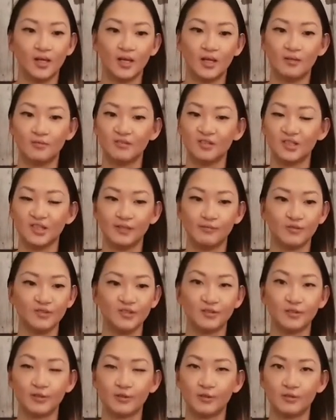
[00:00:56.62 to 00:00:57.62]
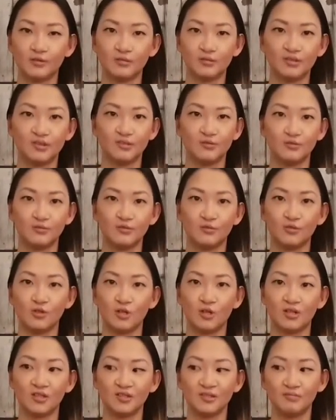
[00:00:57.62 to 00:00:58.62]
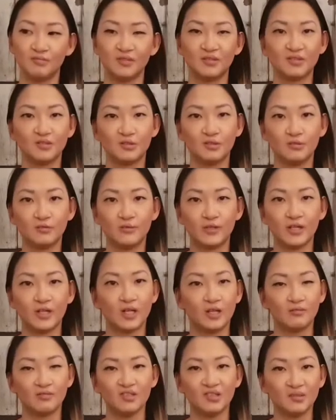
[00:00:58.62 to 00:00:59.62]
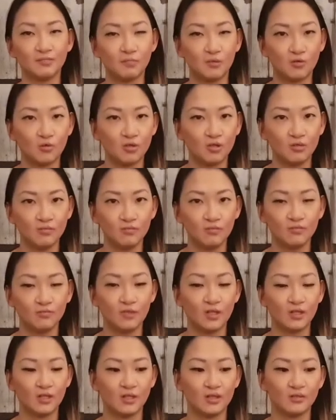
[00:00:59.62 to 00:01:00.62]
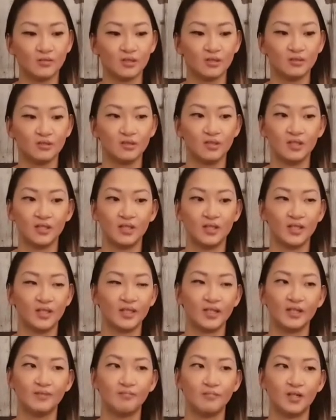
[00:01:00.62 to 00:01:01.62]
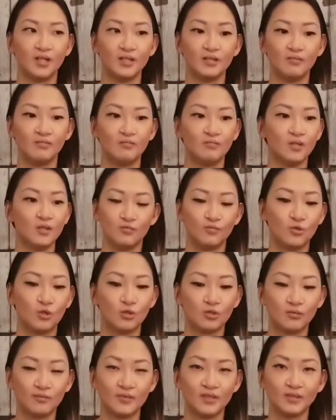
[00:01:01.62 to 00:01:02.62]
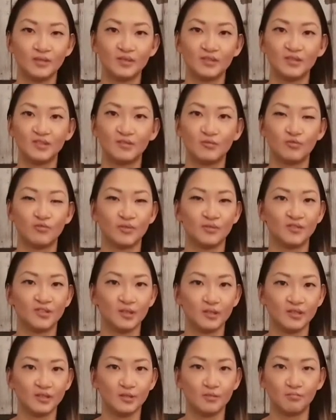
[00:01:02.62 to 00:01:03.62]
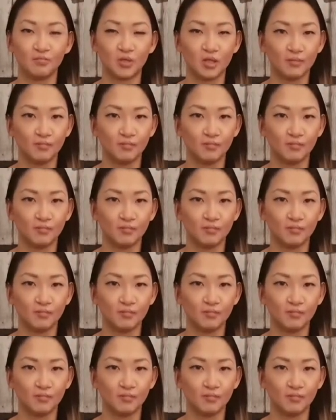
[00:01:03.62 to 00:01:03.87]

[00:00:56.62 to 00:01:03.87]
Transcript: I was able to go to the hospital where I was born and get my documents translated